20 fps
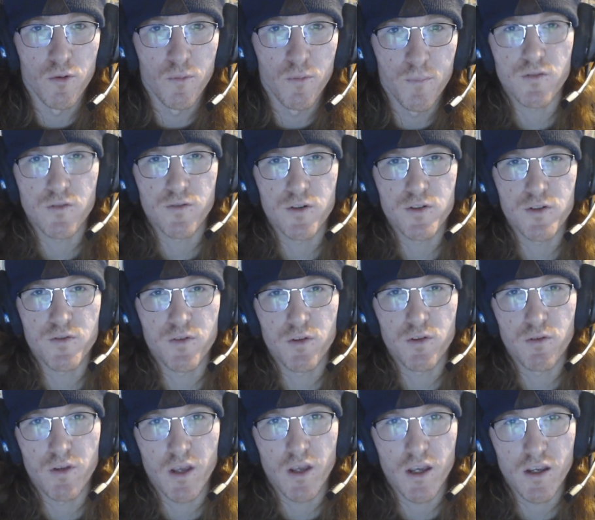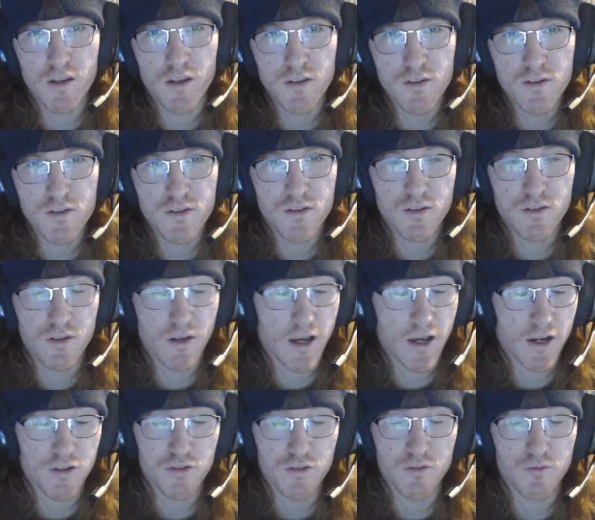So the first few days
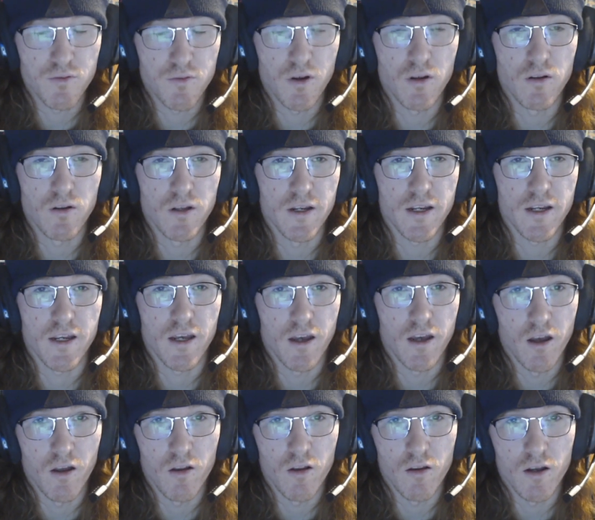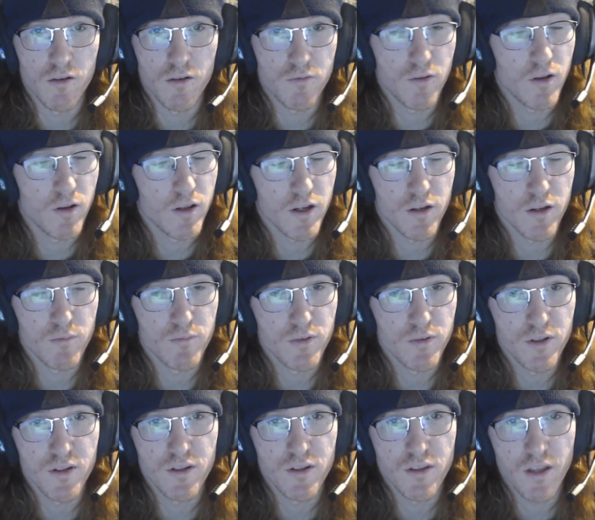actually felt like hell. I felt like
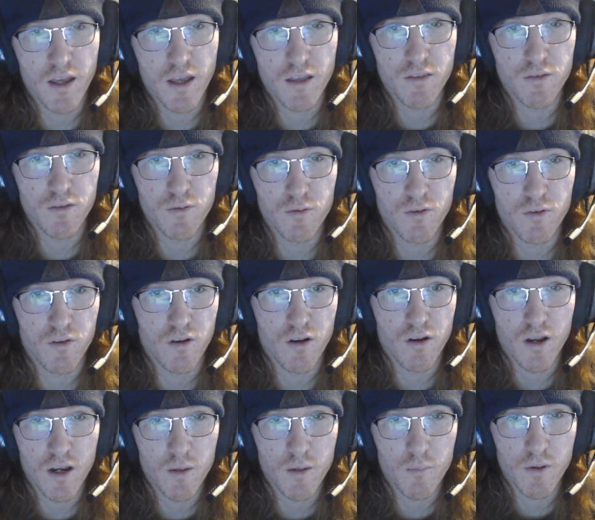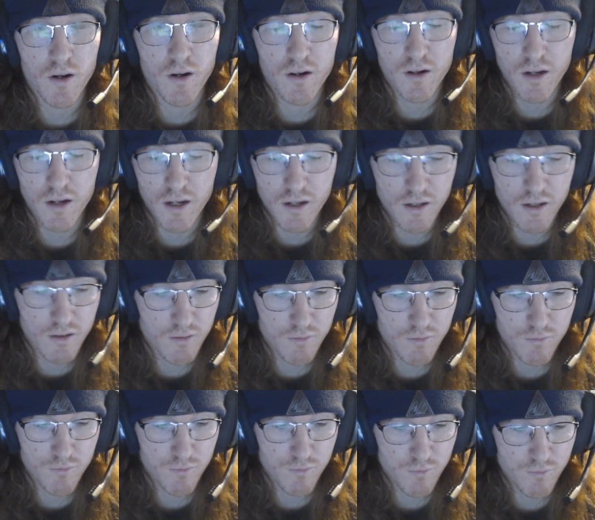complete death. It was a nightmare. I
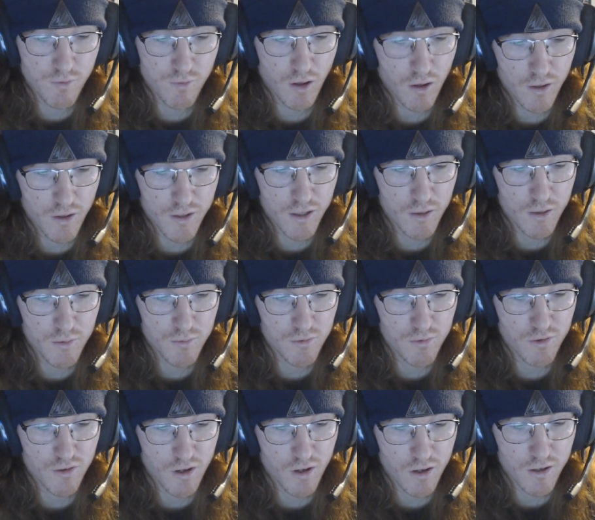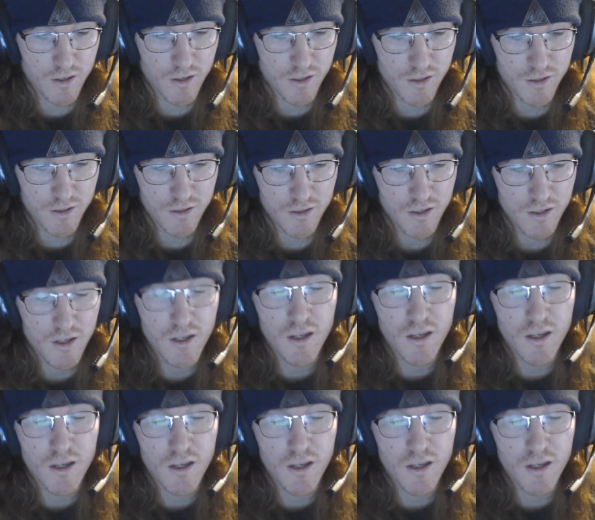felt like I was dying.